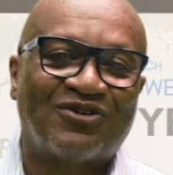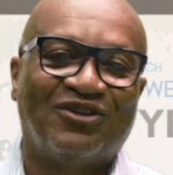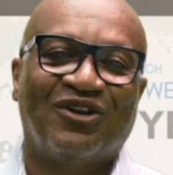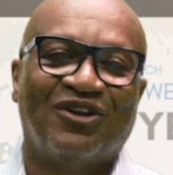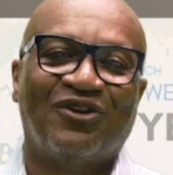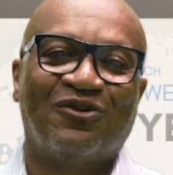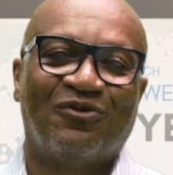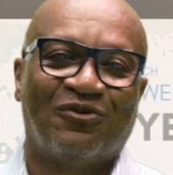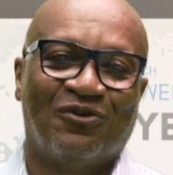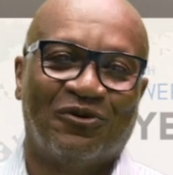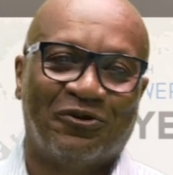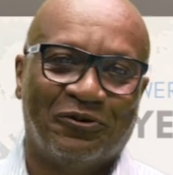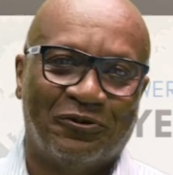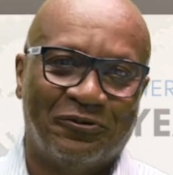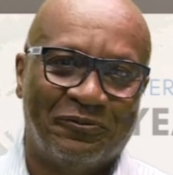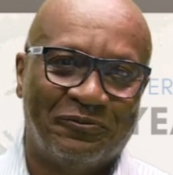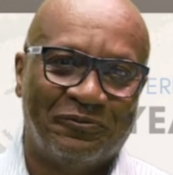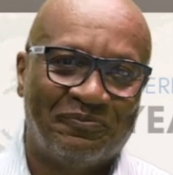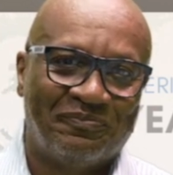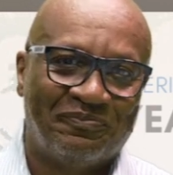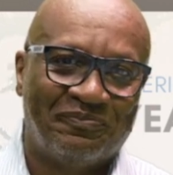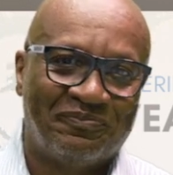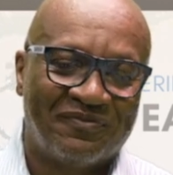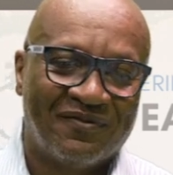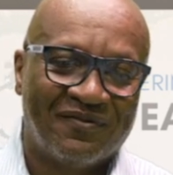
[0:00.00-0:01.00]
in the room
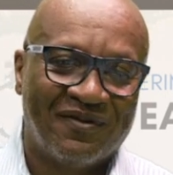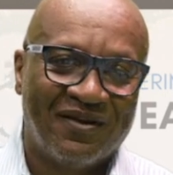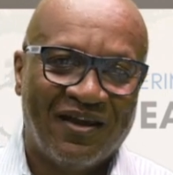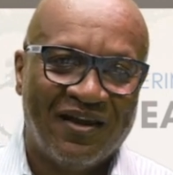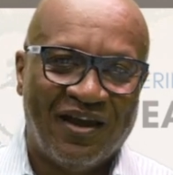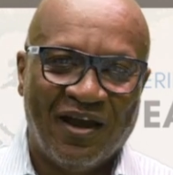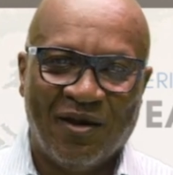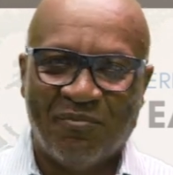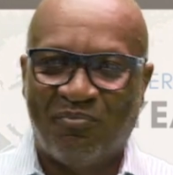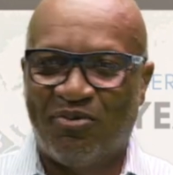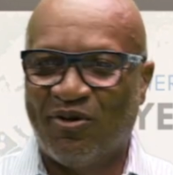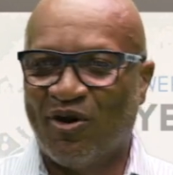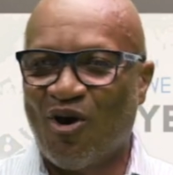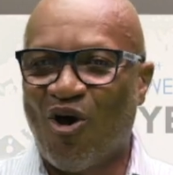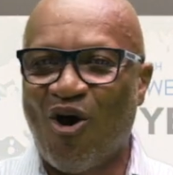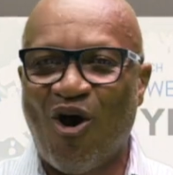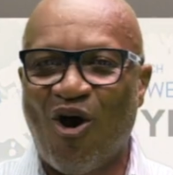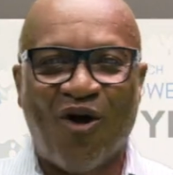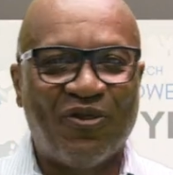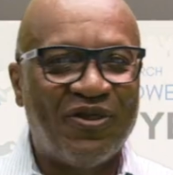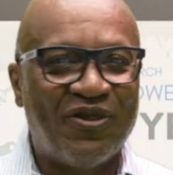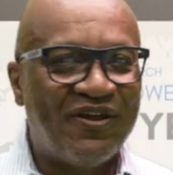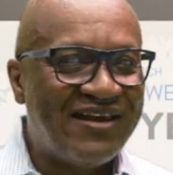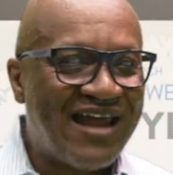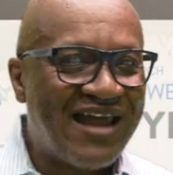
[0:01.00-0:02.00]
and put
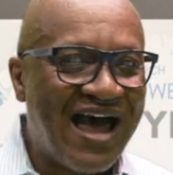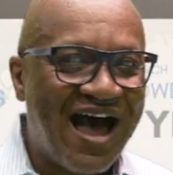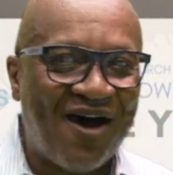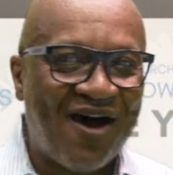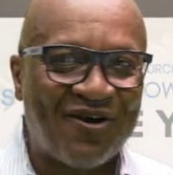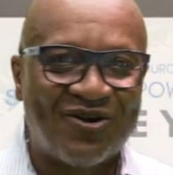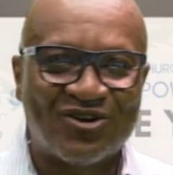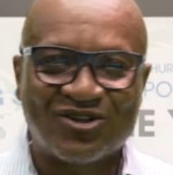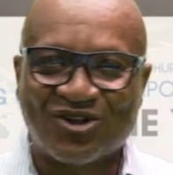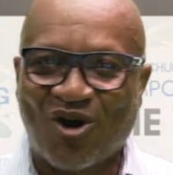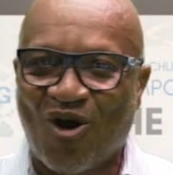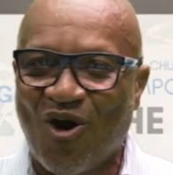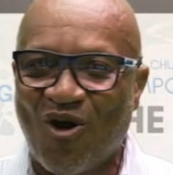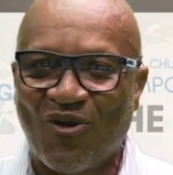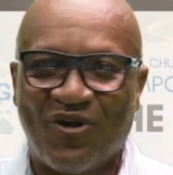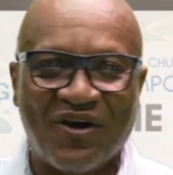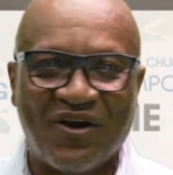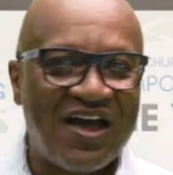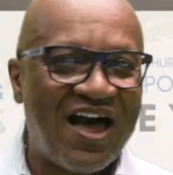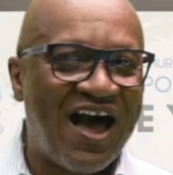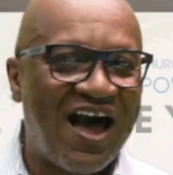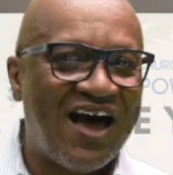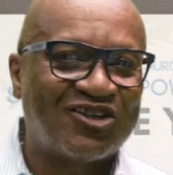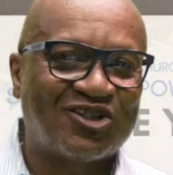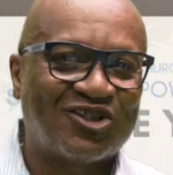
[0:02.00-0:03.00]
all the doubters, all the
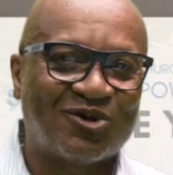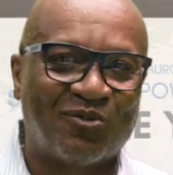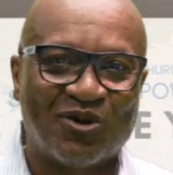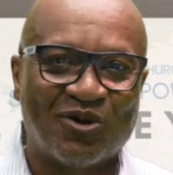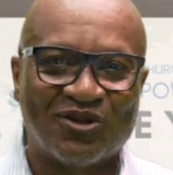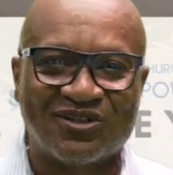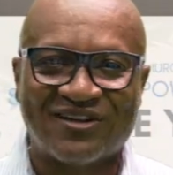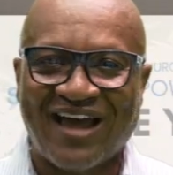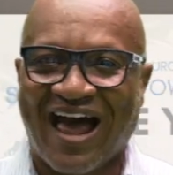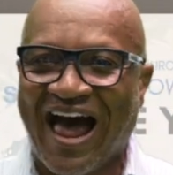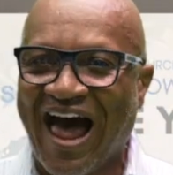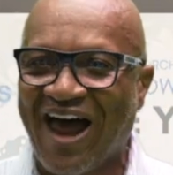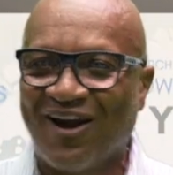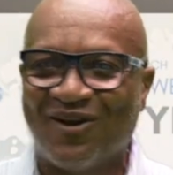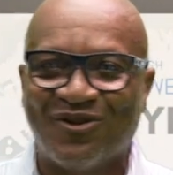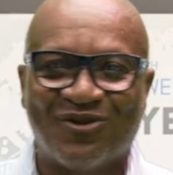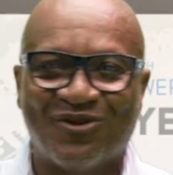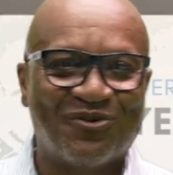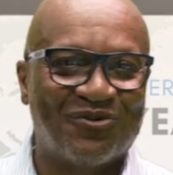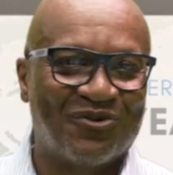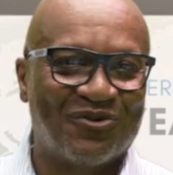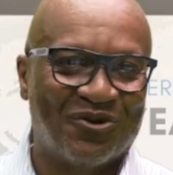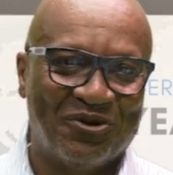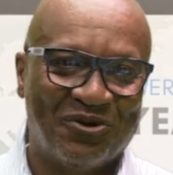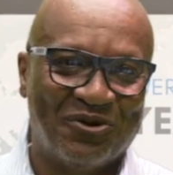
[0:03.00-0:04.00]
gossipers out of the
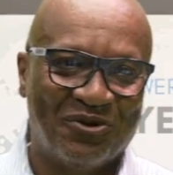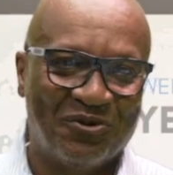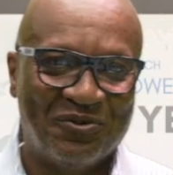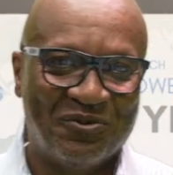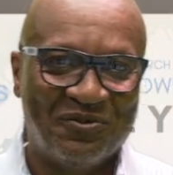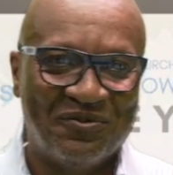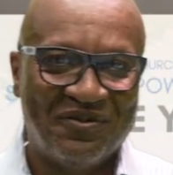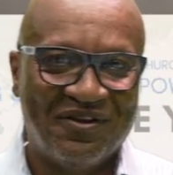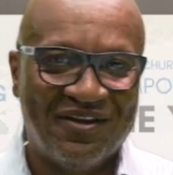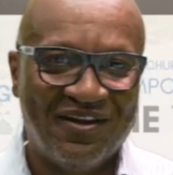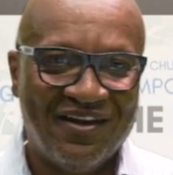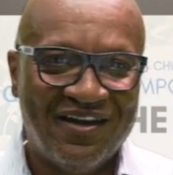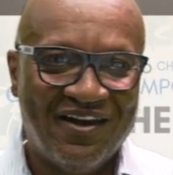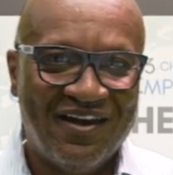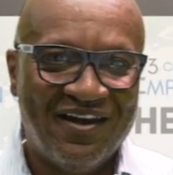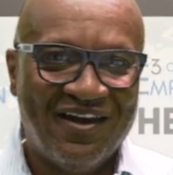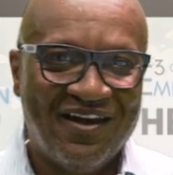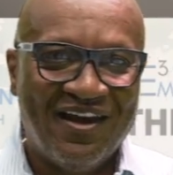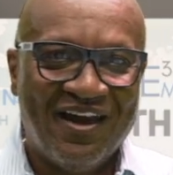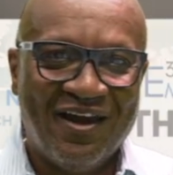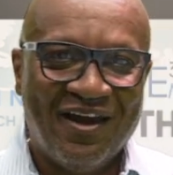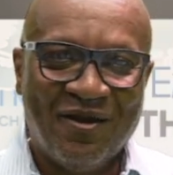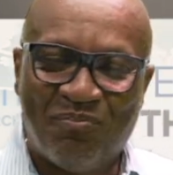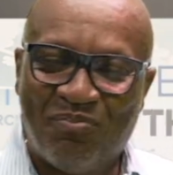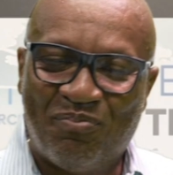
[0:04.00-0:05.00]
room,
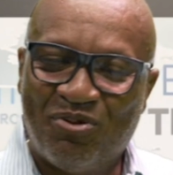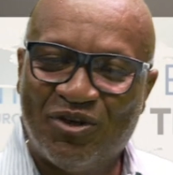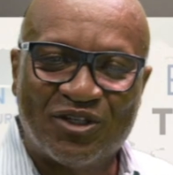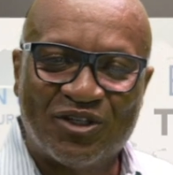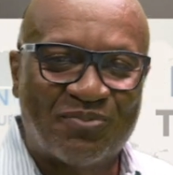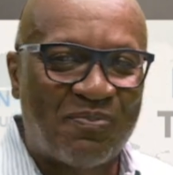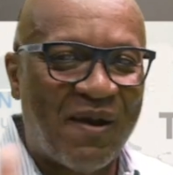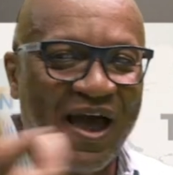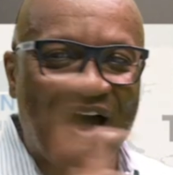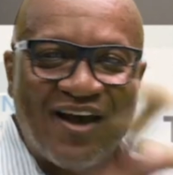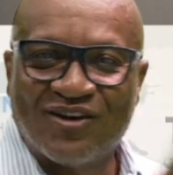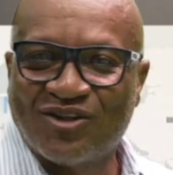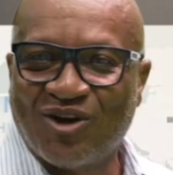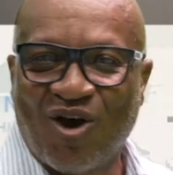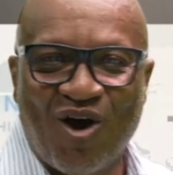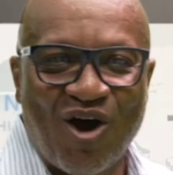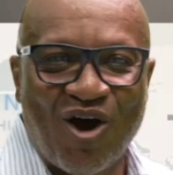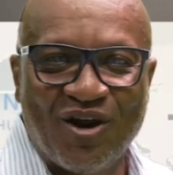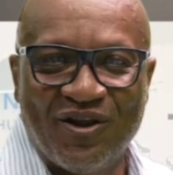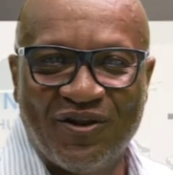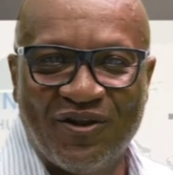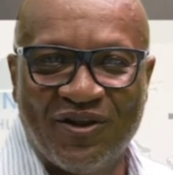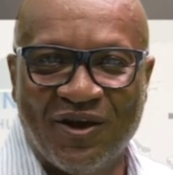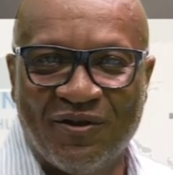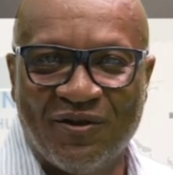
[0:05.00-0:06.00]
he pushed past
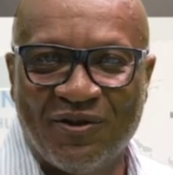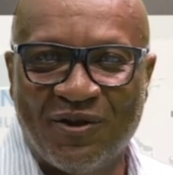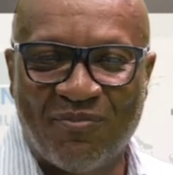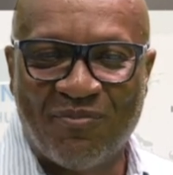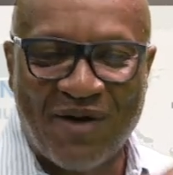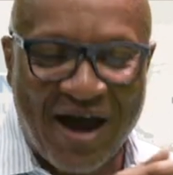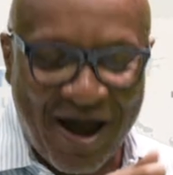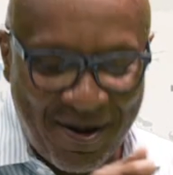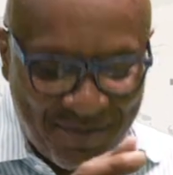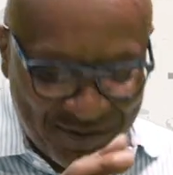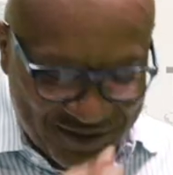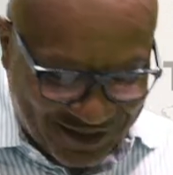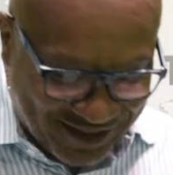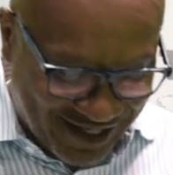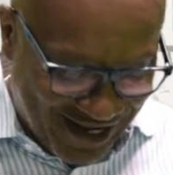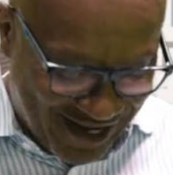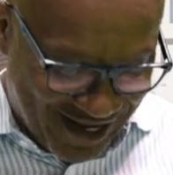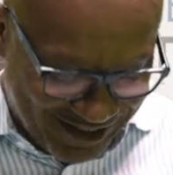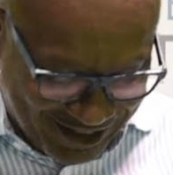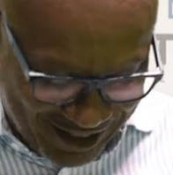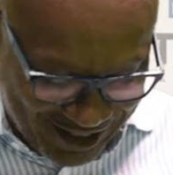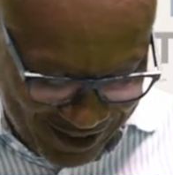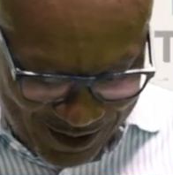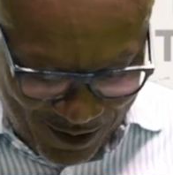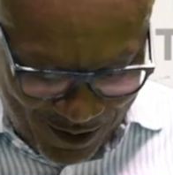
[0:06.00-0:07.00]
all of them. The Bible
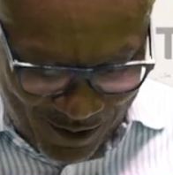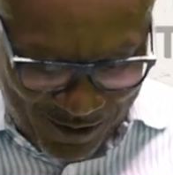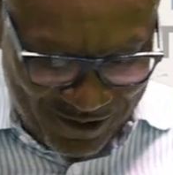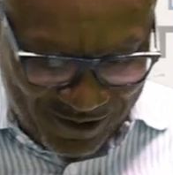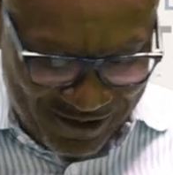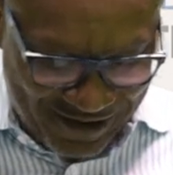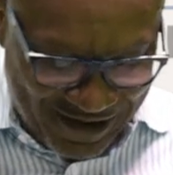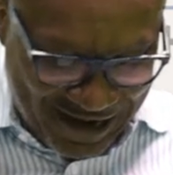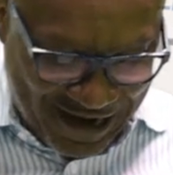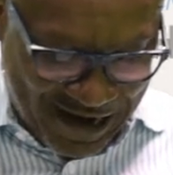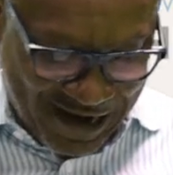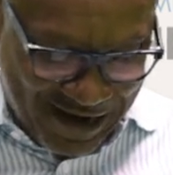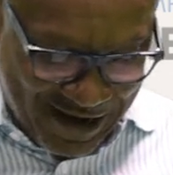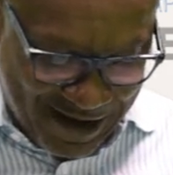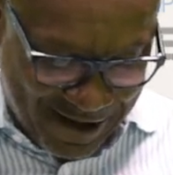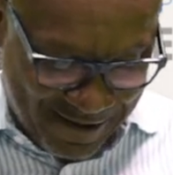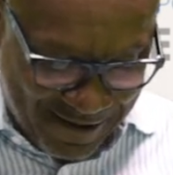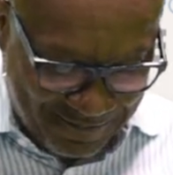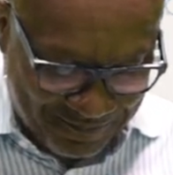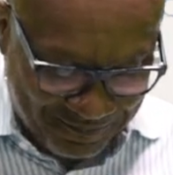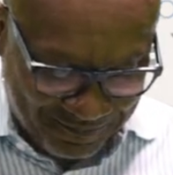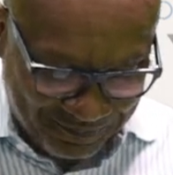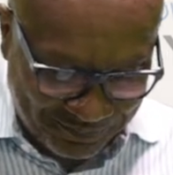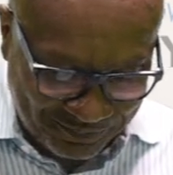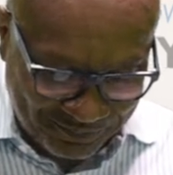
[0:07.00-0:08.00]
says he told her to get
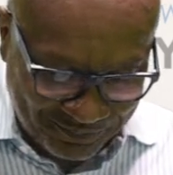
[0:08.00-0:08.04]
up.